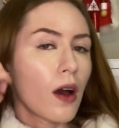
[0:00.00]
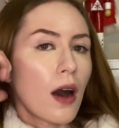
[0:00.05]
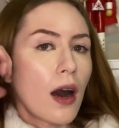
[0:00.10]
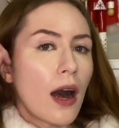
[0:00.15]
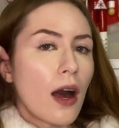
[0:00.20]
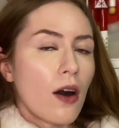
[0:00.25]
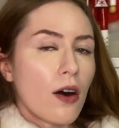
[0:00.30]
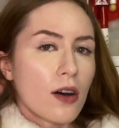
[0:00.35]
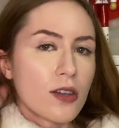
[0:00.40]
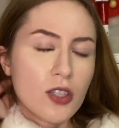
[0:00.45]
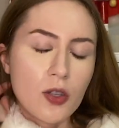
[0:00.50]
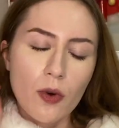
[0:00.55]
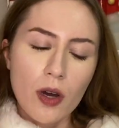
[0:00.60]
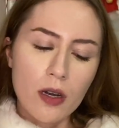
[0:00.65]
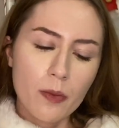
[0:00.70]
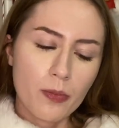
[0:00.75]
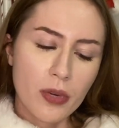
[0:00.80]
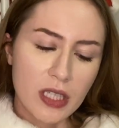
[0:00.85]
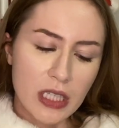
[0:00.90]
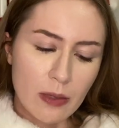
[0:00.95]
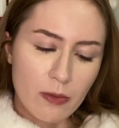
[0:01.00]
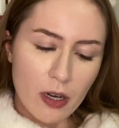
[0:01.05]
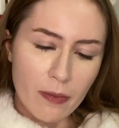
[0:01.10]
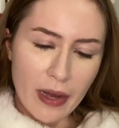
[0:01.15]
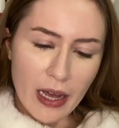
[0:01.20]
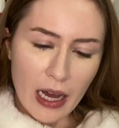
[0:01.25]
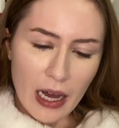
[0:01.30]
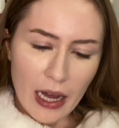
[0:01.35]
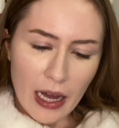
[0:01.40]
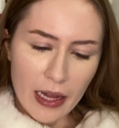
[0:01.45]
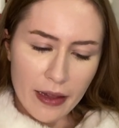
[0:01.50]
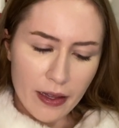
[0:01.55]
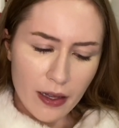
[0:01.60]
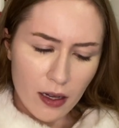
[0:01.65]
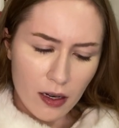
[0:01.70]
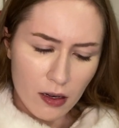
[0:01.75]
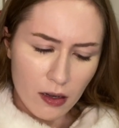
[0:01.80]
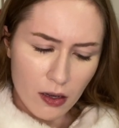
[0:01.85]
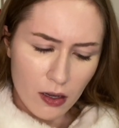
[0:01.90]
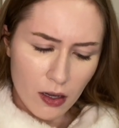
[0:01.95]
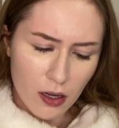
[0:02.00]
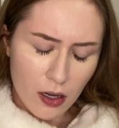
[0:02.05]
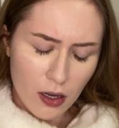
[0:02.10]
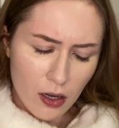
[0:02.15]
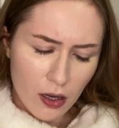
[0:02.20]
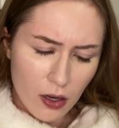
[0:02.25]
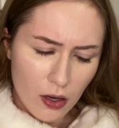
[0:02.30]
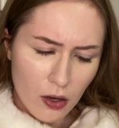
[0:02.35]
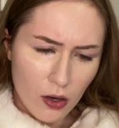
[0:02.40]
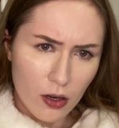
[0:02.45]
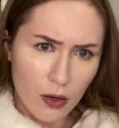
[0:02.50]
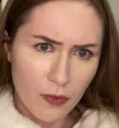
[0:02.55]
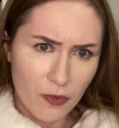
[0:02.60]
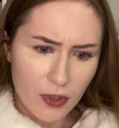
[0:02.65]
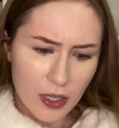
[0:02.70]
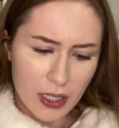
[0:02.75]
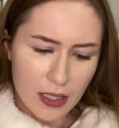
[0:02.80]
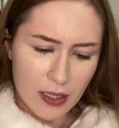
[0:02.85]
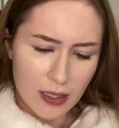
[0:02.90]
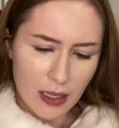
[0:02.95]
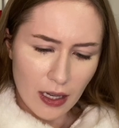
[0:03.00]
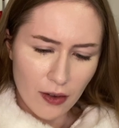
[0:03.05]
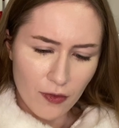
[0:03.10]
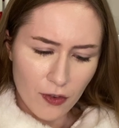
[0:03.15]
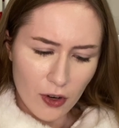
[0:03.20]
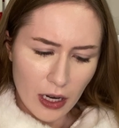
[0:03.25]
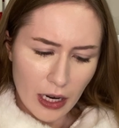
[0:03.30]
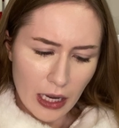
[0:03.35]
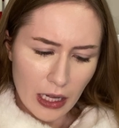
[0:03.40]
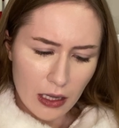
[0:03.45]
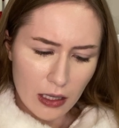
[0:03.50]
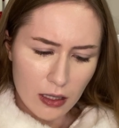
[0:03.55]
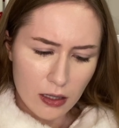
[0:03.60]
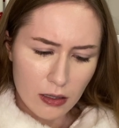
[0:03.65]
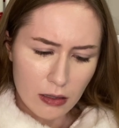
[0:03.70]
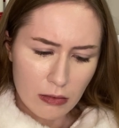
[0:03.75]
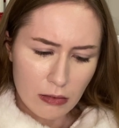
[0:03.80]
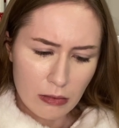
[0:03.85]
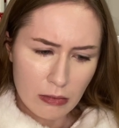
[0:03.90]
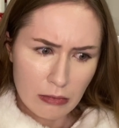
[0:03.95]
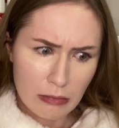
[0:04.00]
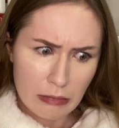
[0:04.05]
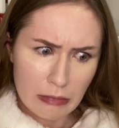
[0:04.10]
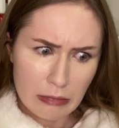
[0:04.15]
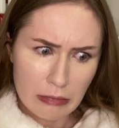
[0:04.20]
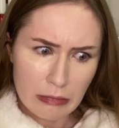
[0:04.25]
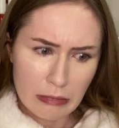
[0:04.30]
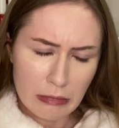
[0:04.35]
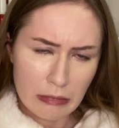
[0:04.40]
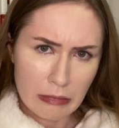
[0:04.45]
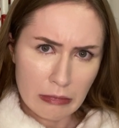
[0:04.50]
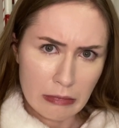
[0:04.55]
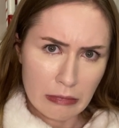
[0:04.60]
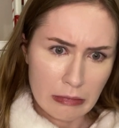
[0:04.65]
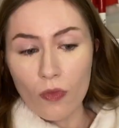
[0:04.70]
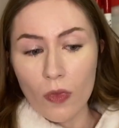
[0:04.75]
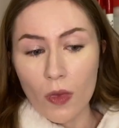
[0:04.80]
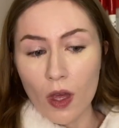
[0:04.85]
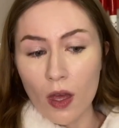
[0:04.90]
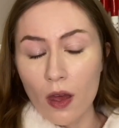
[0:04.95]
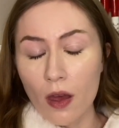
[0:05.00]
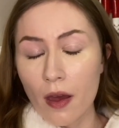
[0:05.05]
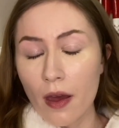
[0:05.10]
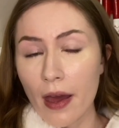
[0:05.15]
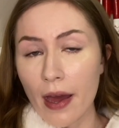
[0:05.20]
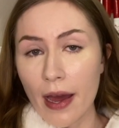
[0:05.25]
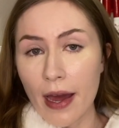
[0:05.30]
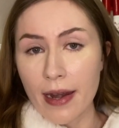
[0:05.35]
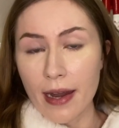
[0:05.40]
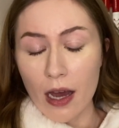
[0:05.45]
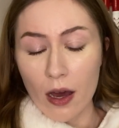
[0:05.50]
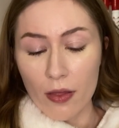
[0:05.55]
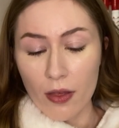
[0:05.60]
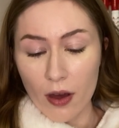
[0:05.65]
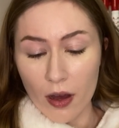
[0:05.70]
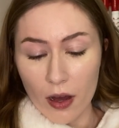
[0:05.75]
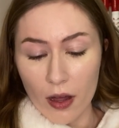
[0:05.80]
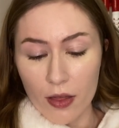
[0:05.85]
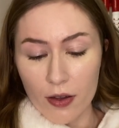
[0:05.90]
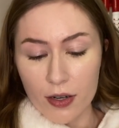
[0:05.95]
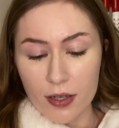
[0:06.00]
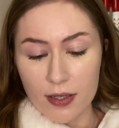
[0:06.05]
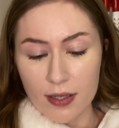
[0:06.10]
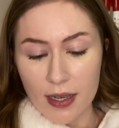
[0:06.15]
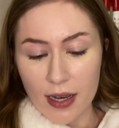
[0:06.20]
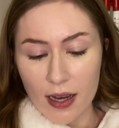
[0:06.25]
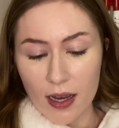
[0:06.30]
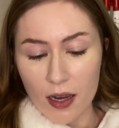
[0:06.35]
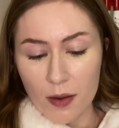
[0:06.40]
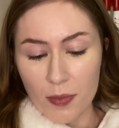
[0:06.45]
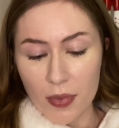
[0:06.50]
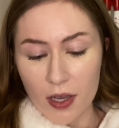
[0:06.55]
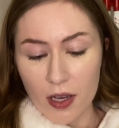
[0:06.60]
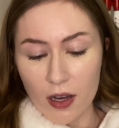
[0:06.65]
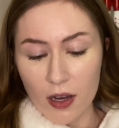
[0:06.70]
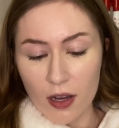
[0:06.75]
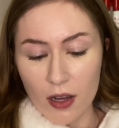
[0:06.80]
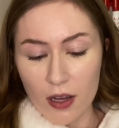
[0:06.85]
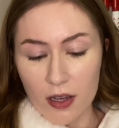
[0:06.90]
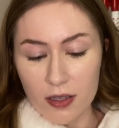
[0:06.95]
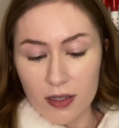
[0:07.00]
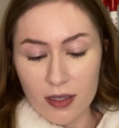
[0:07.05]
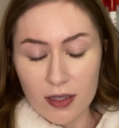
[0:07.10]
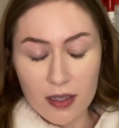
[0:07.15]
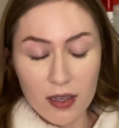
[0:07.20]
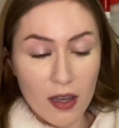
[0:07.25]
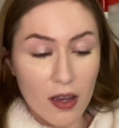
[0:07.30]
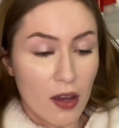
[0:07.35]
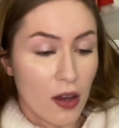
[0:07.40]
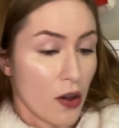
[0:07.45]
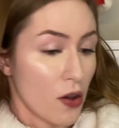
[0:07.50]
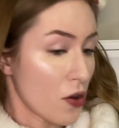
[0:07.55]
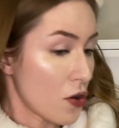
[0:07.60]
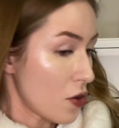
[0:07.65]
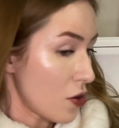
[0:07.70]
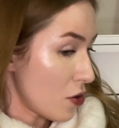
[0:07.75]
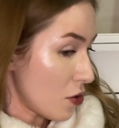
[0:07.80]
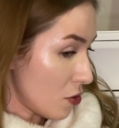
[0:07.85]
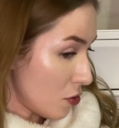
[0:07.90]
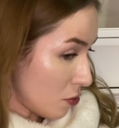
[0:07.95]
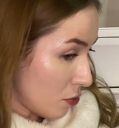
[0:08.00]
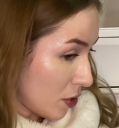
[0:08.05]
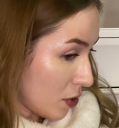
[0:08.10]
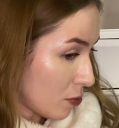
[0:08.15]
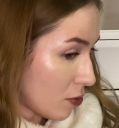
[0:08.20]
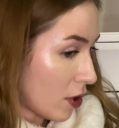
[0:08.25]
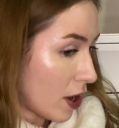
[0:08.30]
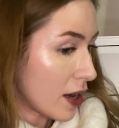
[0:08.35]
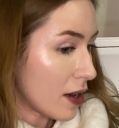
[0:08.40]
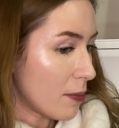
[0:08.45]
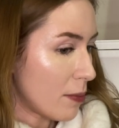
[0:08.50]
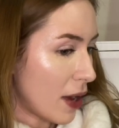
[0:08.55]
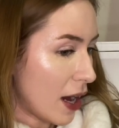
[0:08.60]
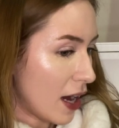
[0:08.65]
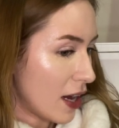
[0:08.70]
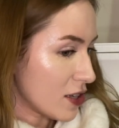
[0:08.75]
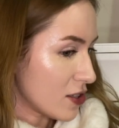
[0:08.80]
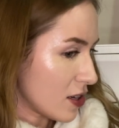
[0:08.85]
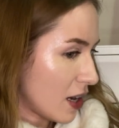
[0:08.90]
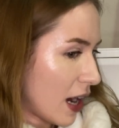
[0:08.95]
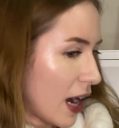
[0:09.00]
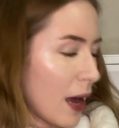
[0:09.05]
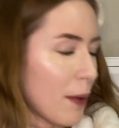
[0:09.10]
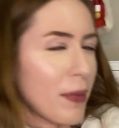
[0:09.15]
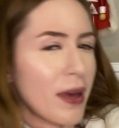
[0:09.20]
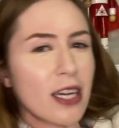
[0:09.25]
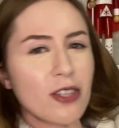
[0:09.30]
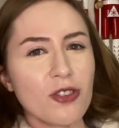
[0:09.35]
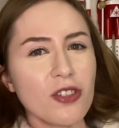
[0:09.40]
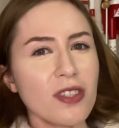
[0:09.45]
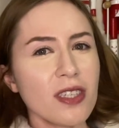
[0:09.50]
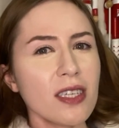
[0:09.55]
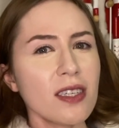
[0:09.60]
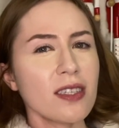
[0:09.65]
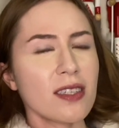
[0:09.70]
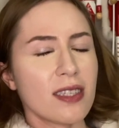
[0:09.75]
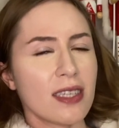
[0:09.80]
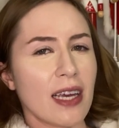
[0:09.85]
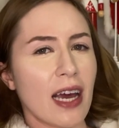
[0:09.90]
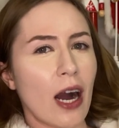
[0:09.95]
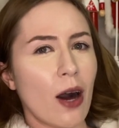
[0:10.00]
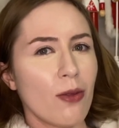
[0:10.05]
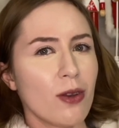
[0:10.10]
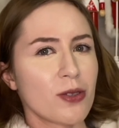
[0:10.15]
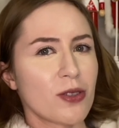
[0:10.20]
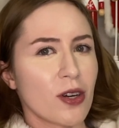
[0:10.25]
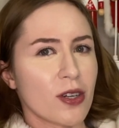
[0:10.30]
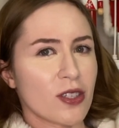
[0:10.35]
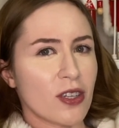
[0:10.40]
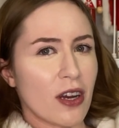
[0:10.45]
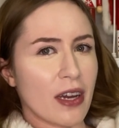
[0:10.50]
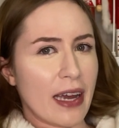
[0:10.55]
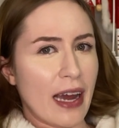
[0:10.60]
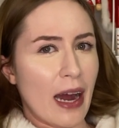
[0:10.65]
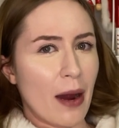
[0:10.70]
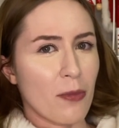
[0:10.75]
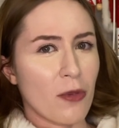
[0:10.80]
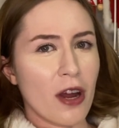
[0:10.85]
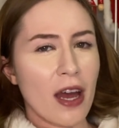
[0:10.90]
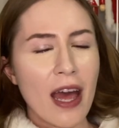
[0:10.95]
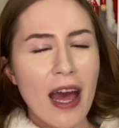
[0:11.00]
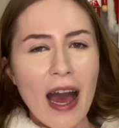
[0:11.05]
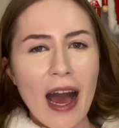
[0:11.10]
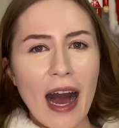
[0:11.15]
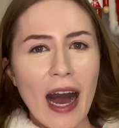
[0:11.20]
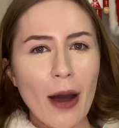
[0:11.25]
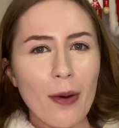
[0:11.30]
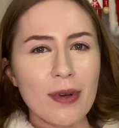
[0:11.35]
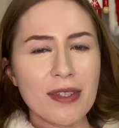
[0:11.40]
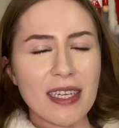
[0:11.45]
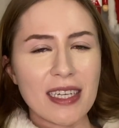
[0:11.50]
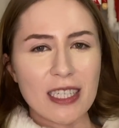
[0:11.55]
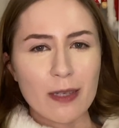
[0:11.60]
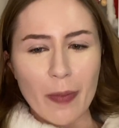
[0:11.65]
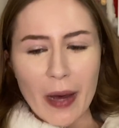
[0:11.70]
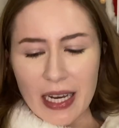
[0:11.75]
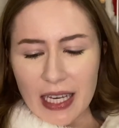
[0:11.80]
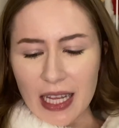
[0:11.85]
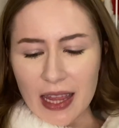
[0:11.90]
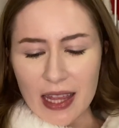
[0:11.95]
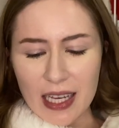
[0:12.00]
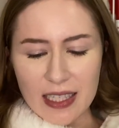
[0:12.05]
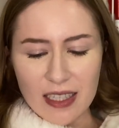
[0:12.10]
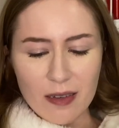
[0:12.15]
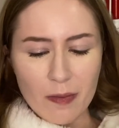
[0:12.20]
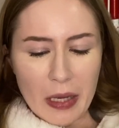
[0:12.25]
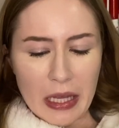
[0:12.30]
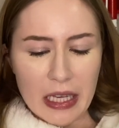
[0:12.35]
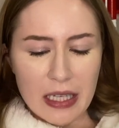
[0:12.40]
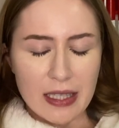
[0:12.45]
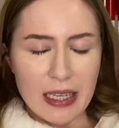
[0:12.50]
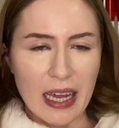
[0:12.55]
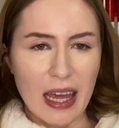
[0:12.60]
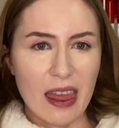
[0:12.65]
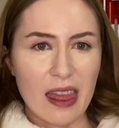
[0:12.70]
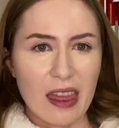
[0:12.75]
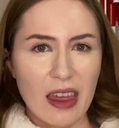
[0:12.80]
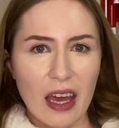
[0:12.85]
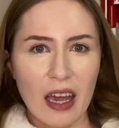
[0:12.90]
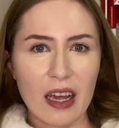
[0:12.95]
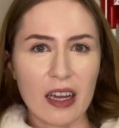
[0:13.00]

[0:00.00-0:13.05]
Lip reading: I also want to put some on my eyelid. Hopefully it's safe for eyelids. And now the other side because we want to match. I'm interested to see how this looks on camera. I was expecting this to be this like thick